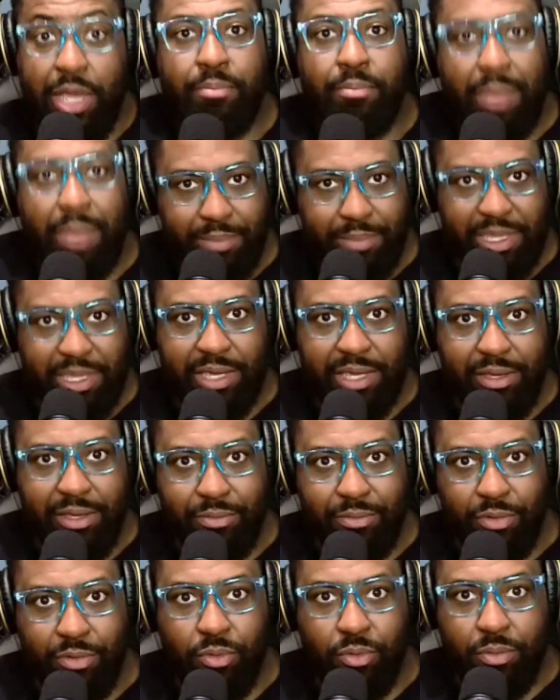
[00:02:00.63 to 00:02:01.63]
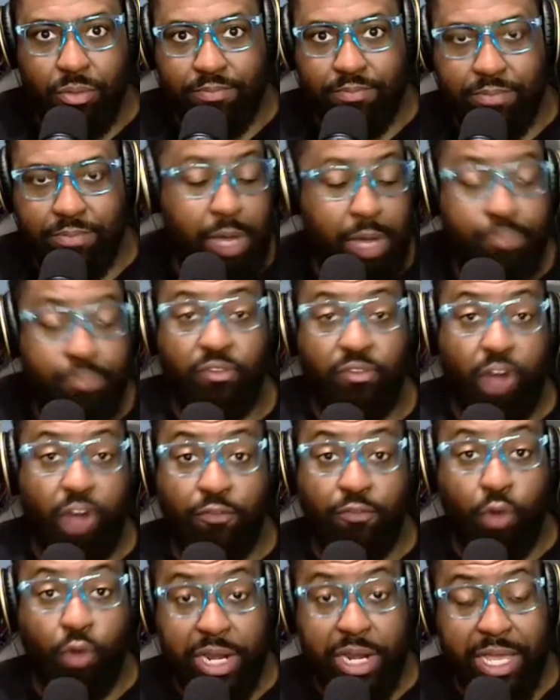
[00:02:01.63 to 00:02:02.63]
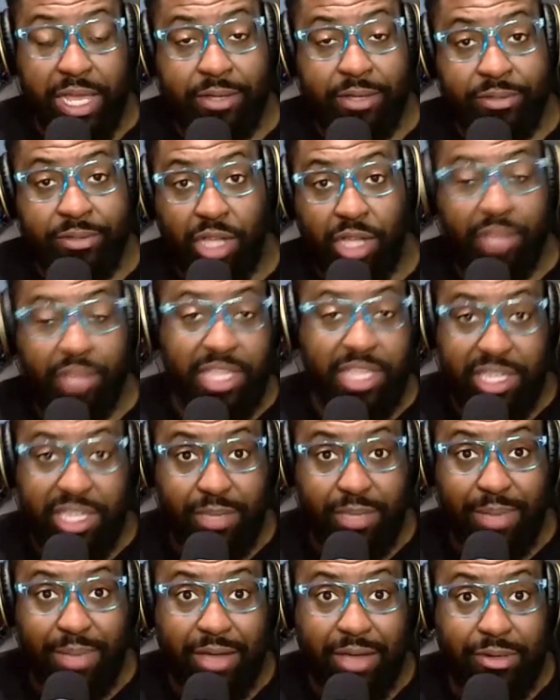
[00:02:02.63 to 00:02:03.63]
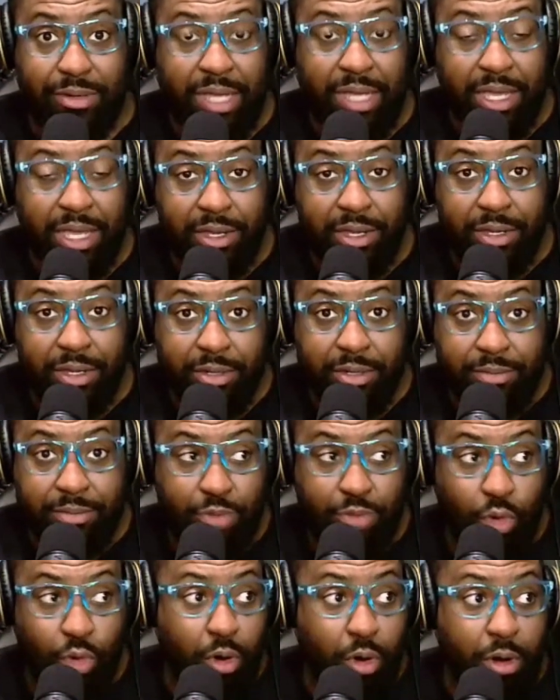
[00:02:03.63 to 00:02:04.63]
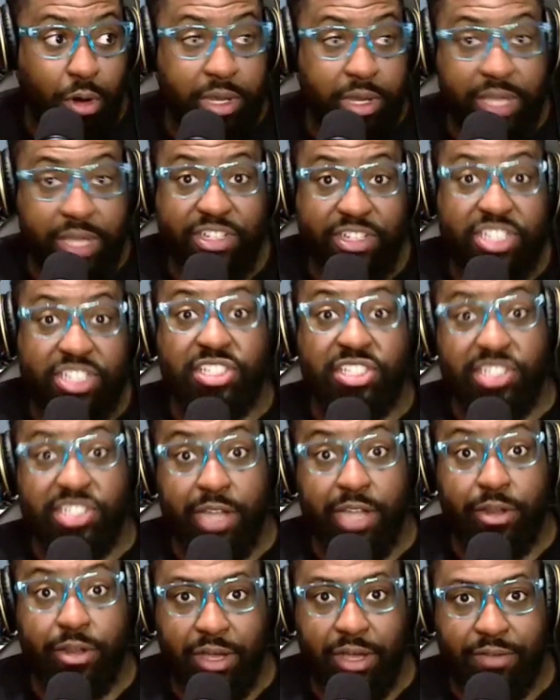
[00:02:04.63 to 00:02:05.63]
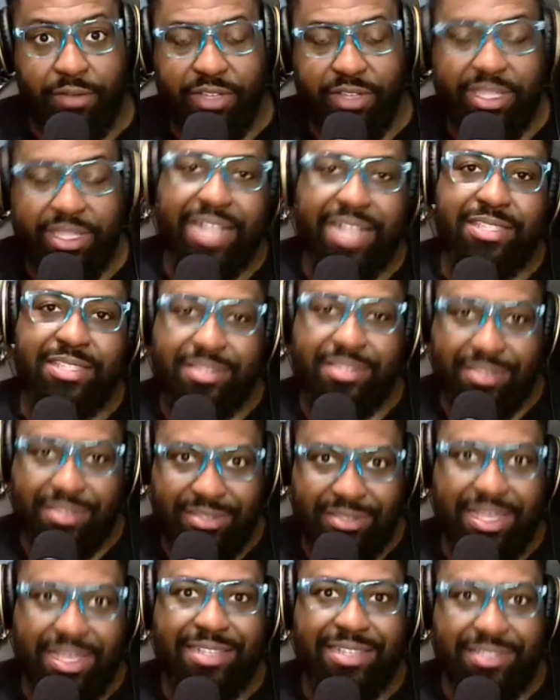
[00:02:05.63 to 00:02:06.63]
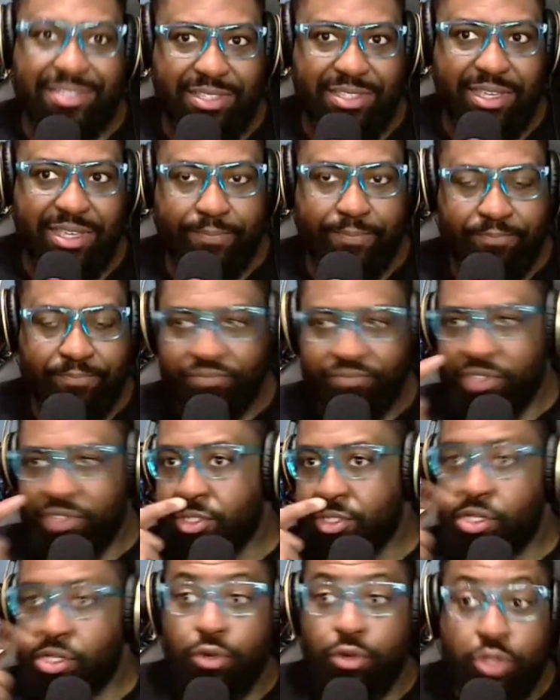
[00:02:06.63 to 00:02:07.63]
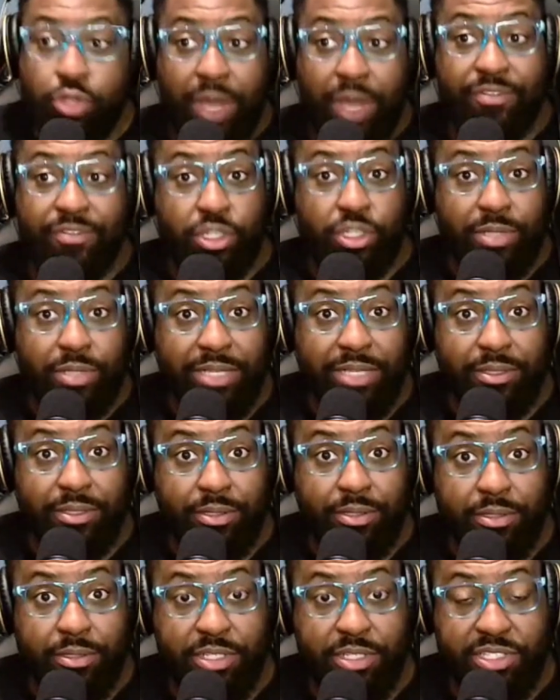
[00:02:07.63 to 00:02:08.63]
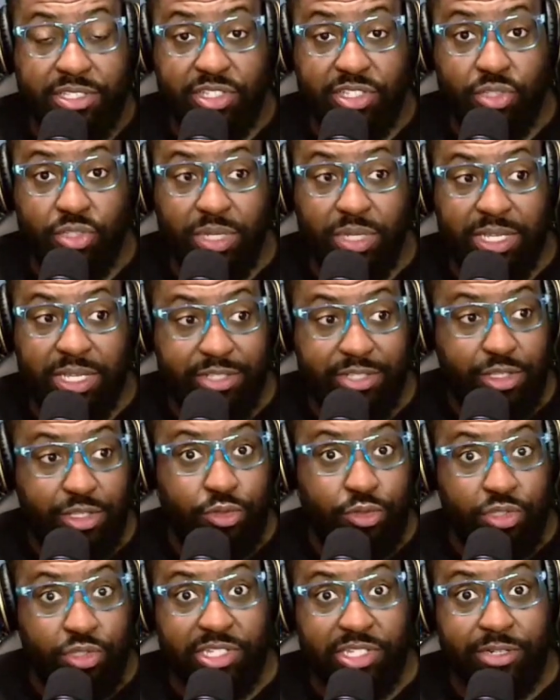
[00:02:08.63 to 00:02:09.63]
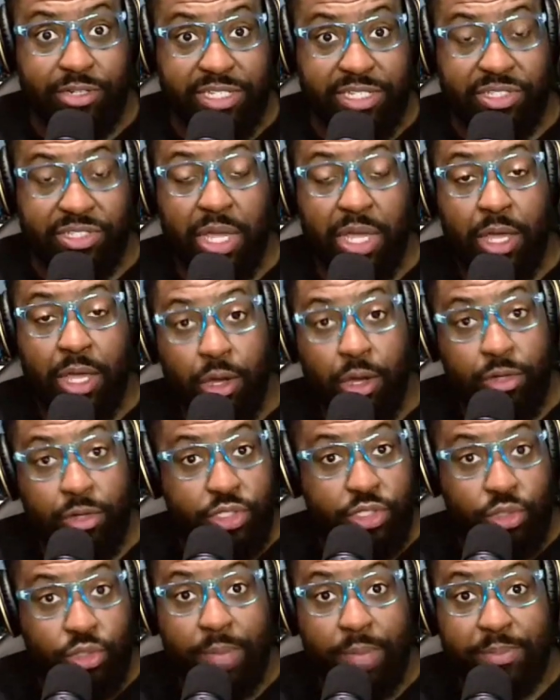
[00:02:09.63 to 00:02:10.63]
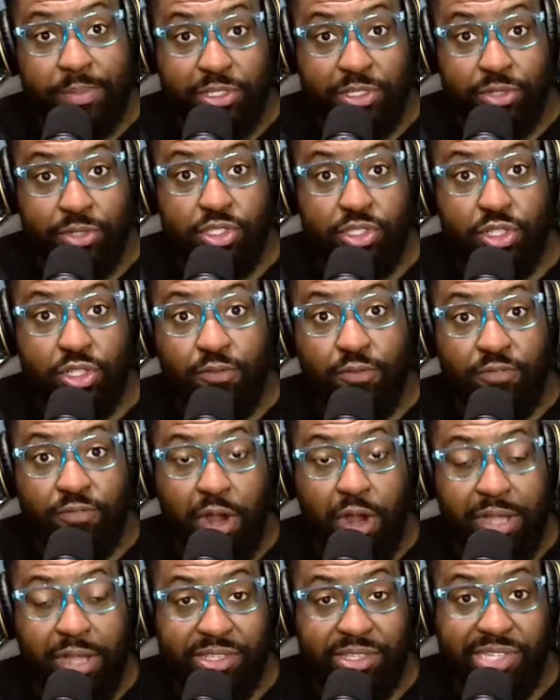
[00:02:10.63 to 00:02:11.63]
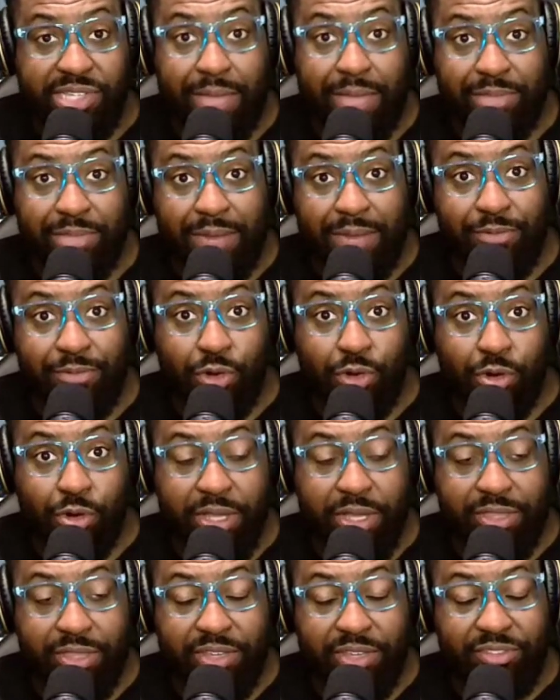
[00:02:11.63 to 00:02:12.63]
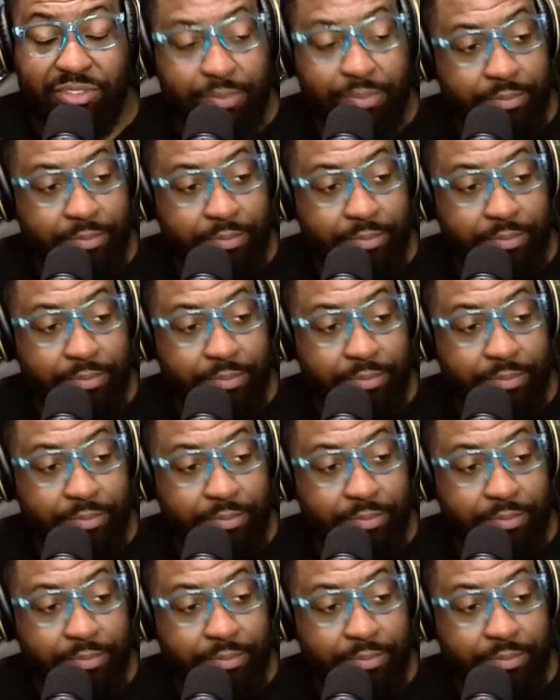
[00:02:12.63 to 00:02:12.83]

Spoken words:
might be avoiding, not thinking about, or even just scared of. And that's the thing. So you have a show like The Z-Suite. It's a new series, only 2 episodes so far at the time that I'm recording this.